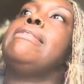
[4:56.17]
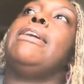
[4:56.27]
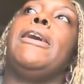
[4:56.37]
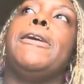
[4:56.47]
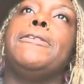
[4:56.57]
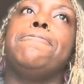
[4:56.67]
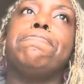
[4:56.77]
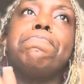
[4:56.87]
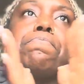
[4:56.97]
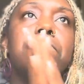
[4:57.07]

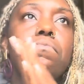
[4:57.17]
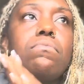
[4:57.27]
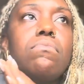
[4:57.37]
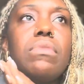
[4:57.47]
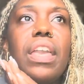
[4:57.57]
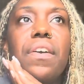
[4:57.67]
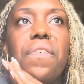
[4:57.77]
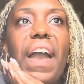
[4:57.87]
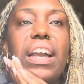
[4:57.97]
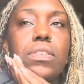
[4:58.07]

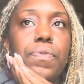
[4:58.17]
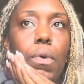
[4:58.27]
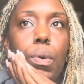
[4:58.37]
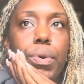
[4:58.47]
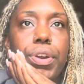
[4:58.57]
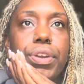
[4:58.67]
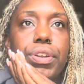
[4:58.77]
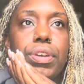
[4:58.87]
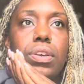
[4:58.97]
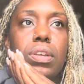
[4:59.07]
Fast forward,